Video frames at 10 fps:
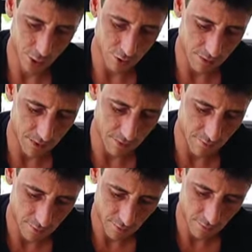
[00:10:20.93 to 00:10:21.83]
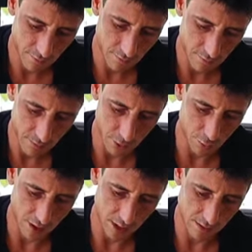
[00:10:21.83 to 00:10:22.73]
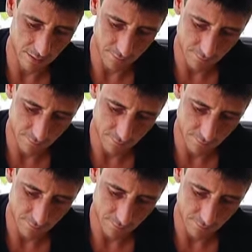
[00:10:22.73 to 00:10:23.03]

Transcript: Show some love. Sweet.